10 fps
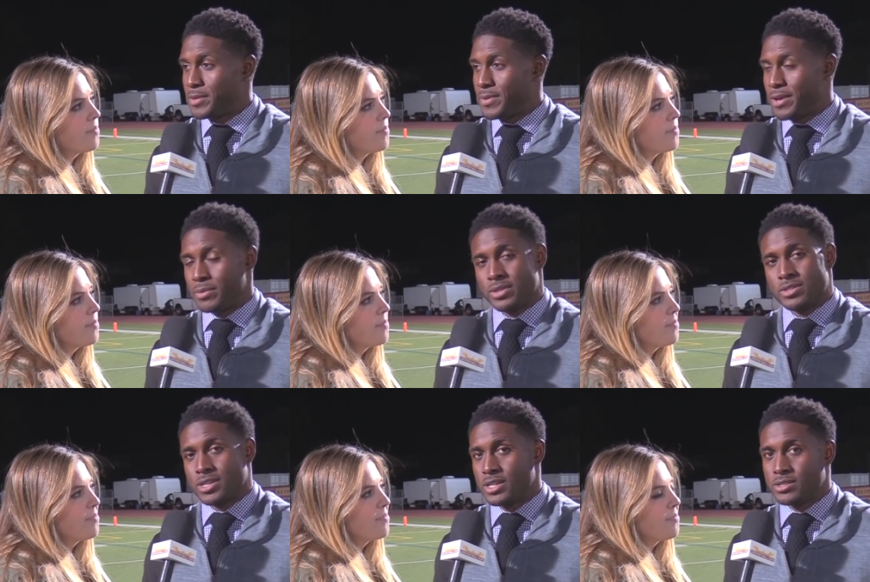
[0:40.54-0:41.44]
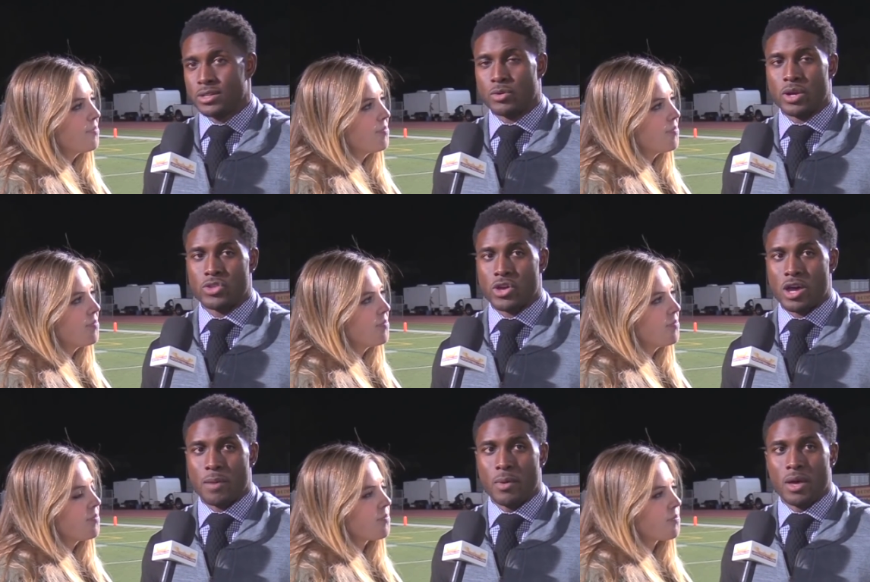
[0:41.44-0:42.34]
Speaker 1: it, man. But these kids did a great
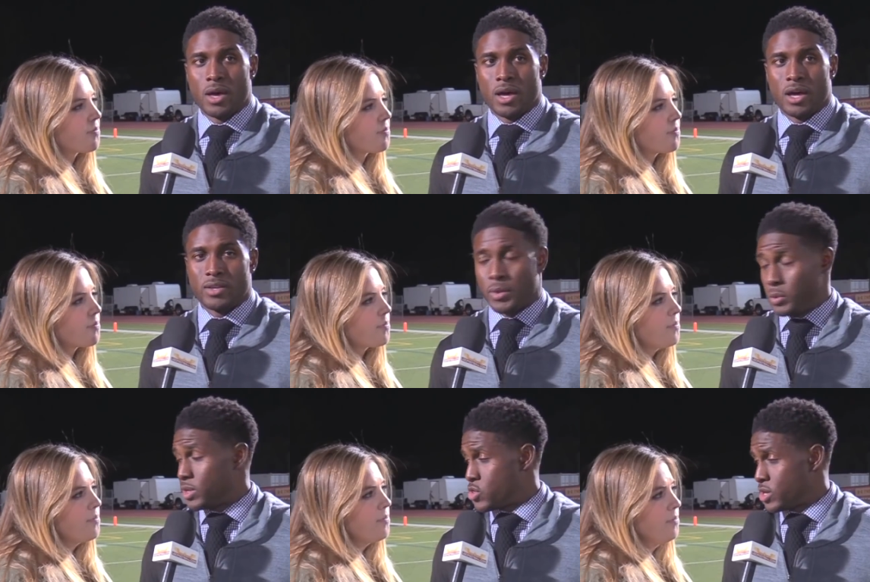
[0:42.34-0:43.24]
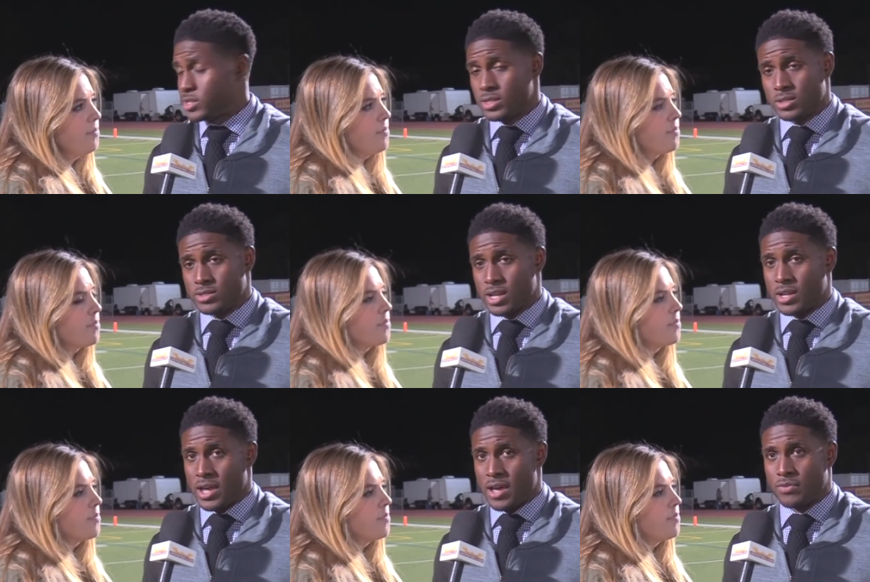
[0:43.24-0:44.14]
job. Uh, they really adjusted in second
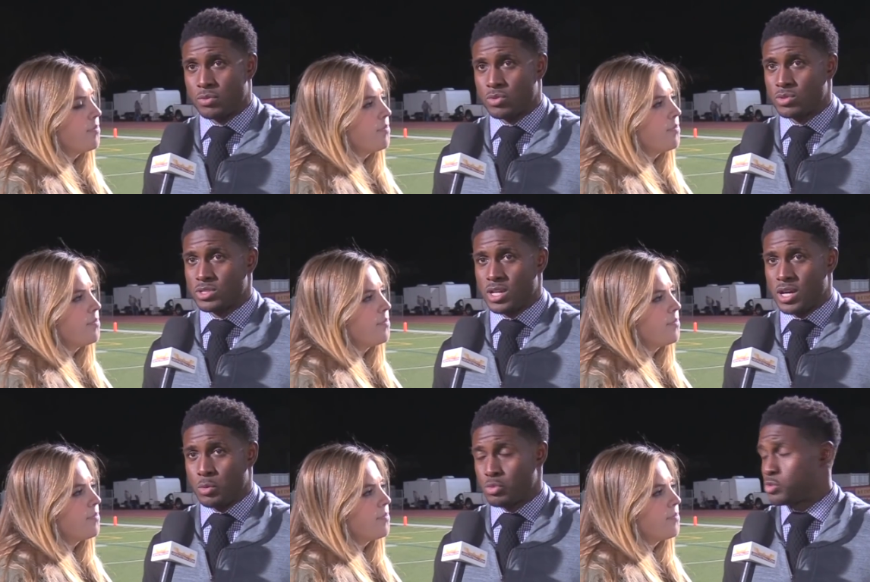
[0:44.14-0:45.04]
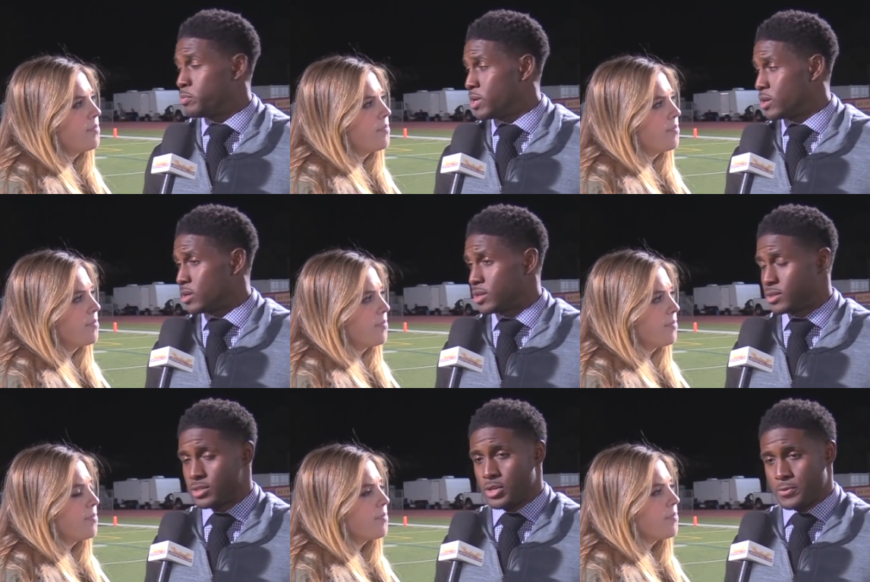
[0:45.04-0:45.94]
half, which was uh, which was big.
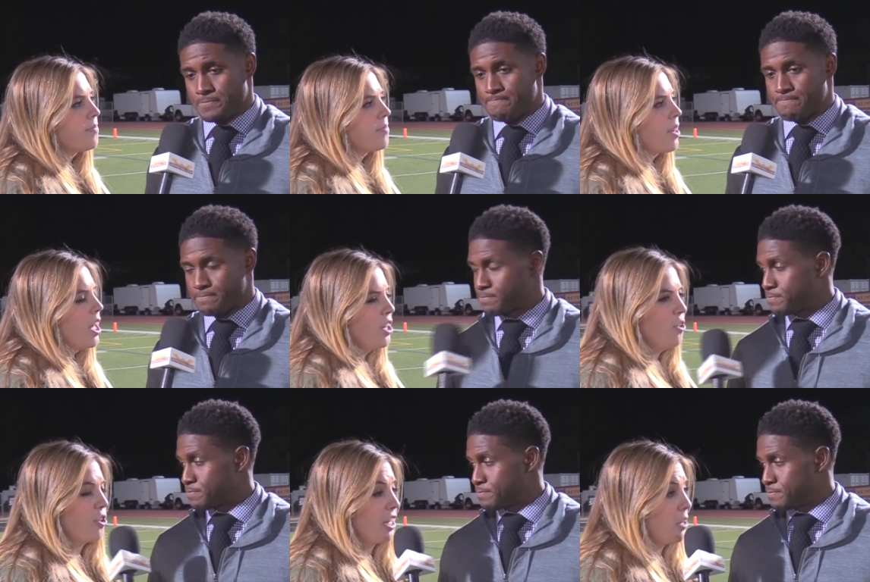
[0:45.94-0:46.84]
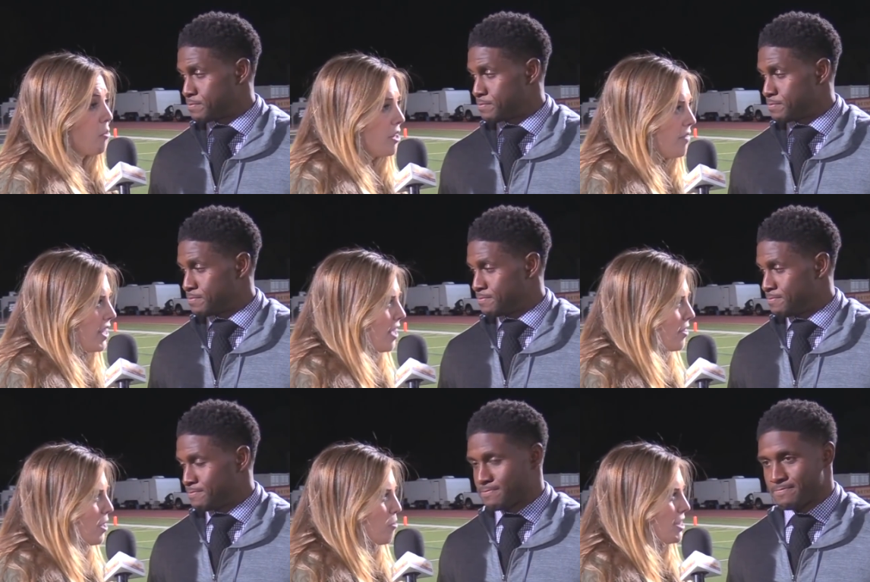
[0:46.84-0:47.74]
So.
Speaker 2: You look like you were loving
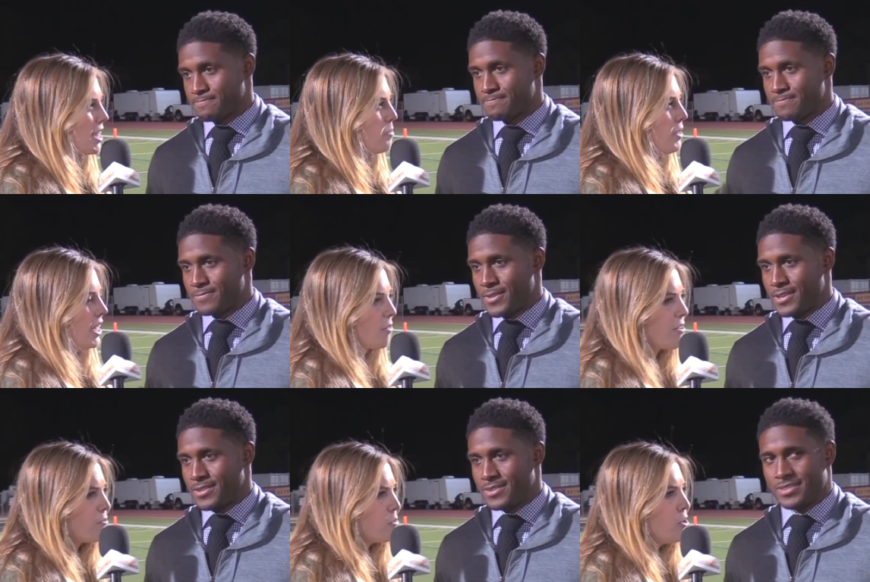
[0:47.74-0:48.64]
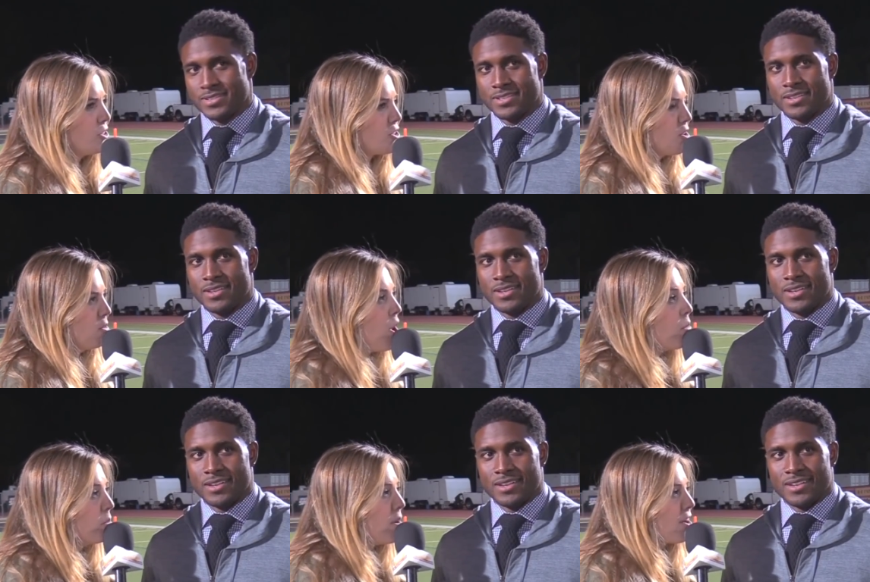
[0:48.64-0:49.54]
out there. What's it like being around football in your
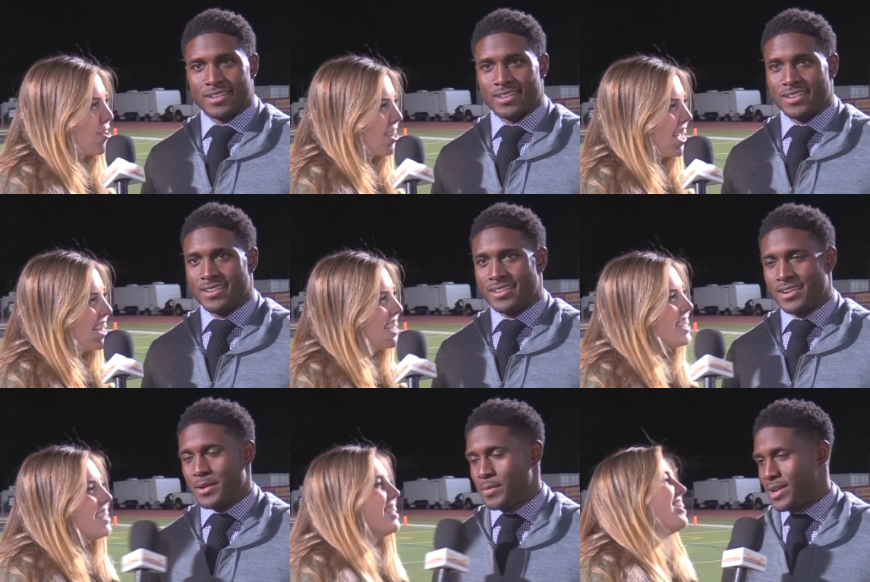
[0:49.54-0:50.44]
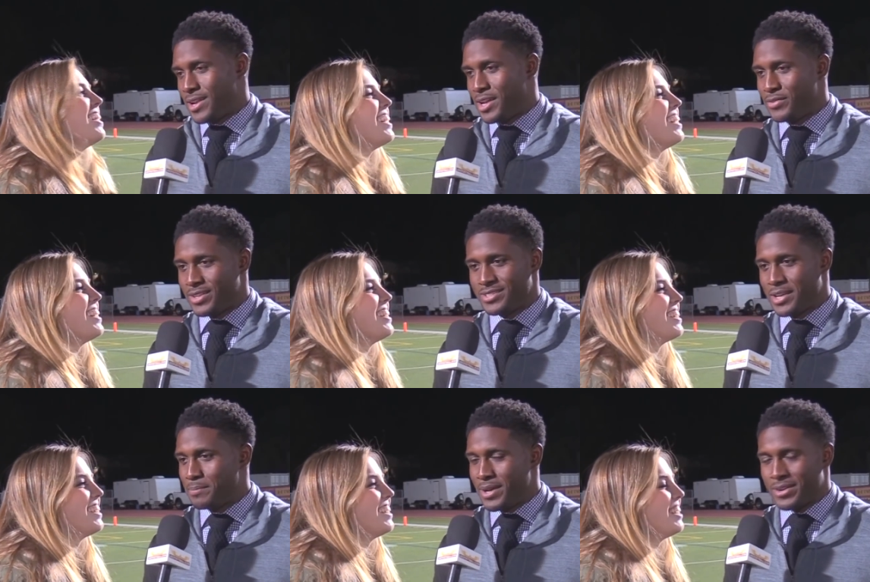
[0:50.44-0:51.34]
alma mater again?
Speaker 1: Oh man, I love it. It's
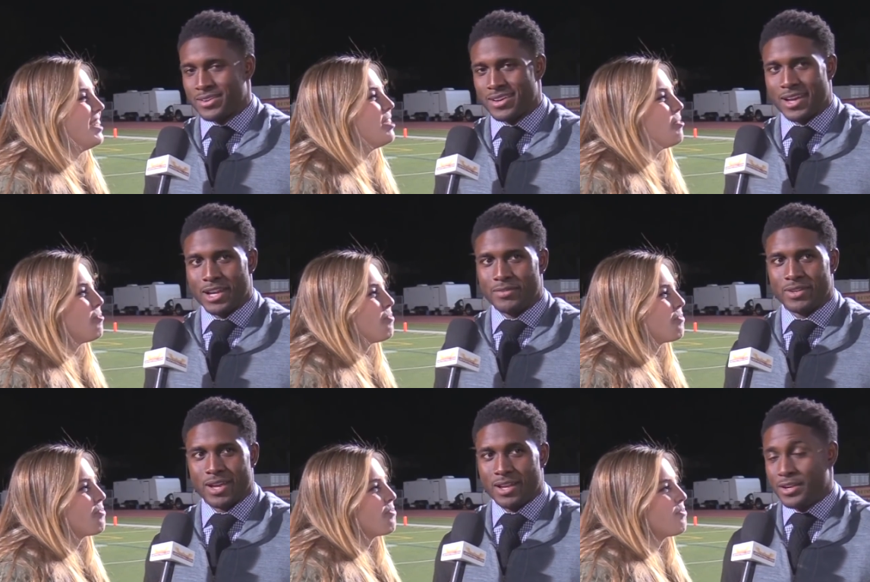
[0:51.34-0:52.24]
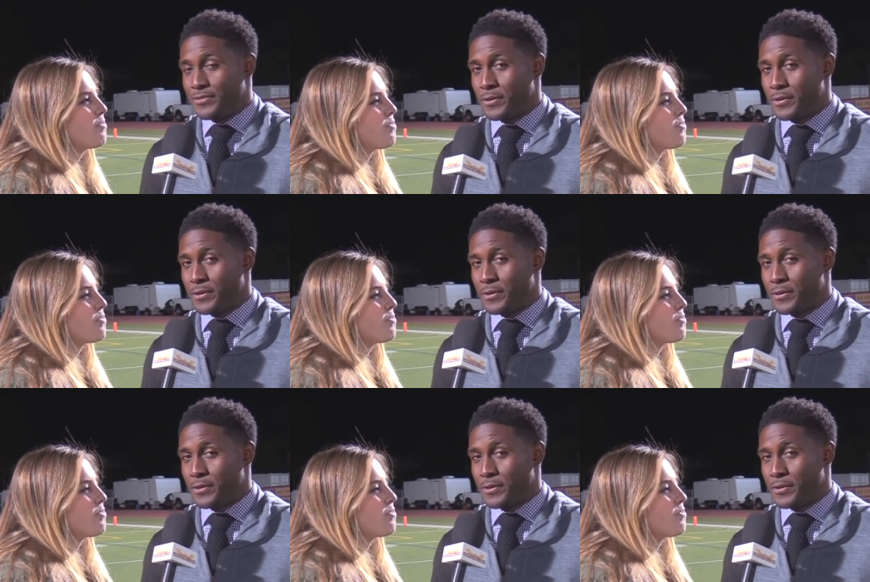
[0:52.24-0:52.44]
nothing better. I love it. I love